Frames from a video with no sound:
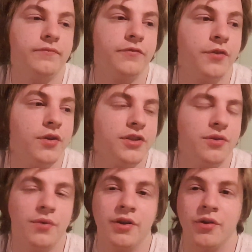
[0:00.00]
For those of you
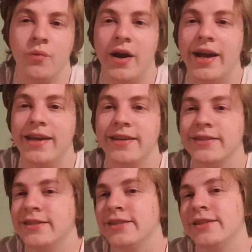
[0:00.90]
wondering why
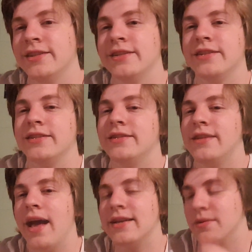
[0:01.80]

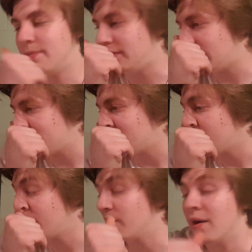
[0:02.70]
has it built up to the
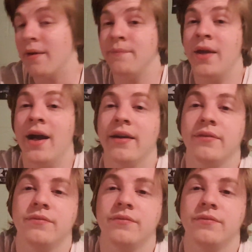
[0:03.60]
point where I'm probably not